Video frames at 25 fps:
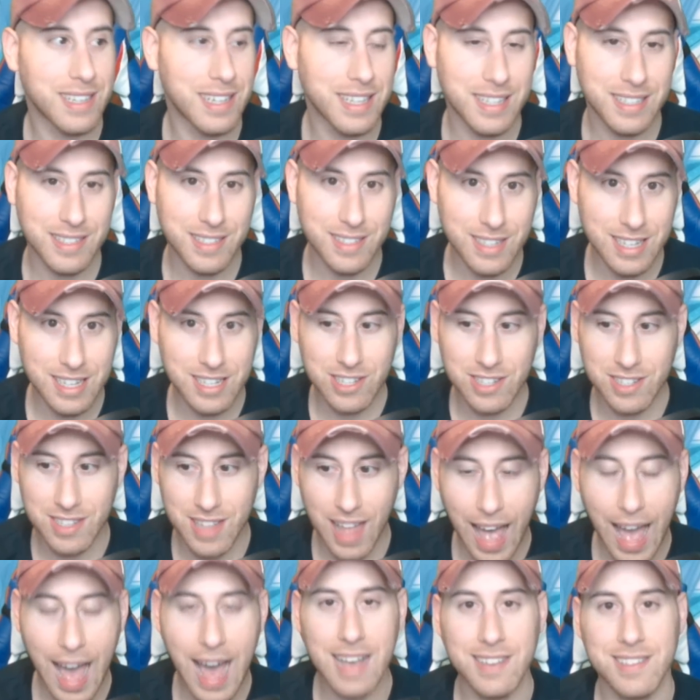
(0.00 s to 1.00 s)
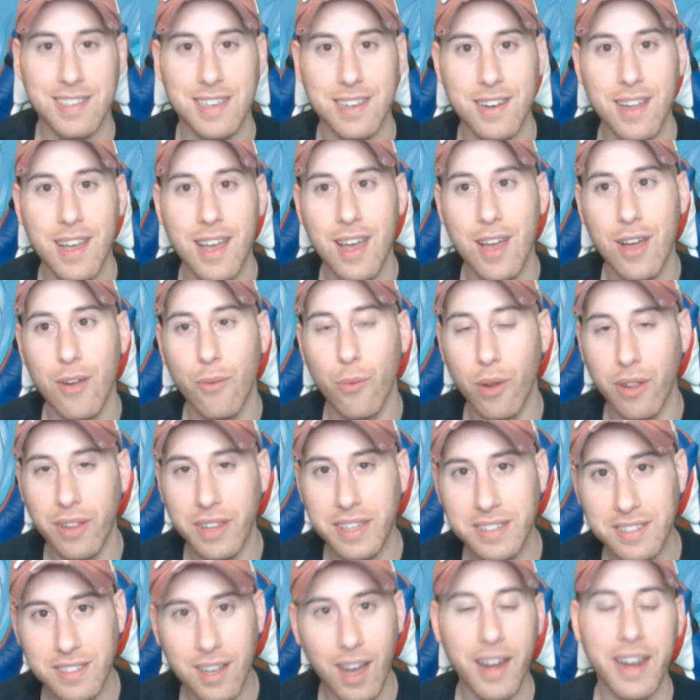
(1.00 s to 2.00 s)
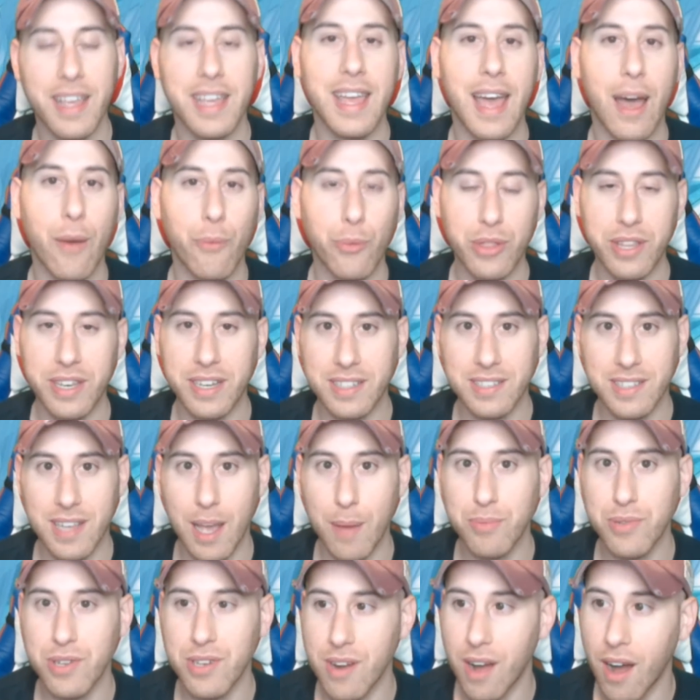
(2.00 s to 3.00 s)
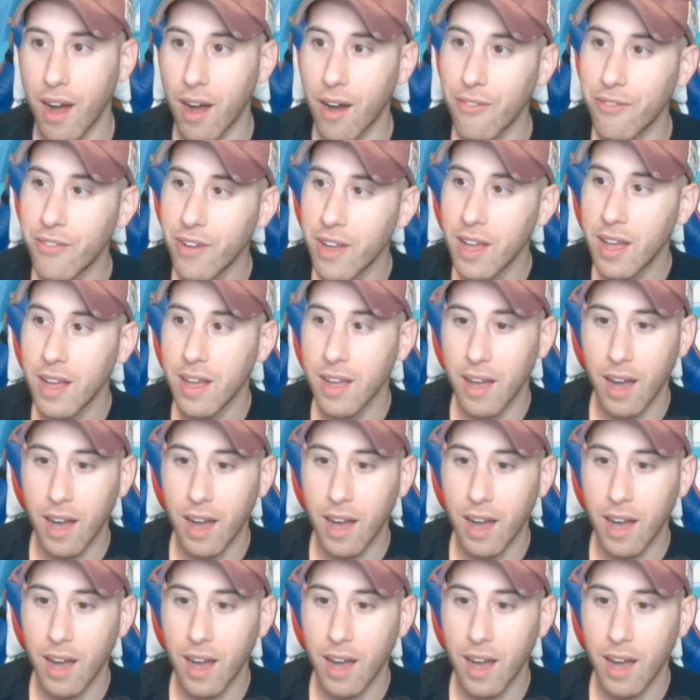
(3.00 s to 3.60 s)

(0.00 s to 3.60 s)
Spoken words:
and he just hasn't really done it yet, with the exception of